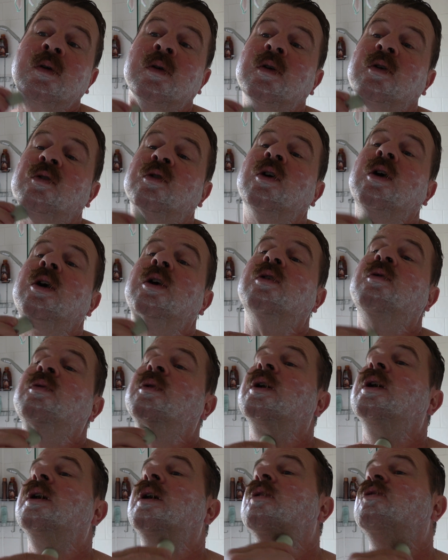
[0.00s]
I started off with
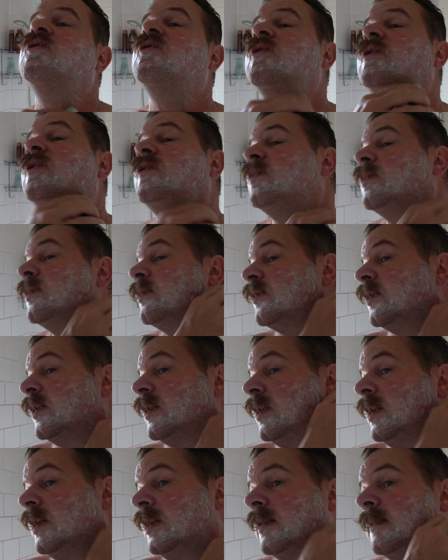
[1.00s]
cartridges when I was a
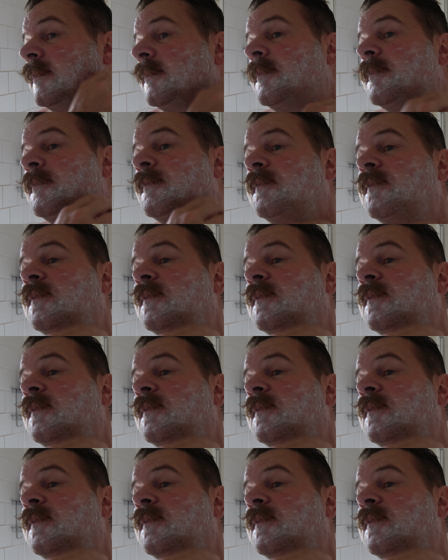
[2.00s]
kid. And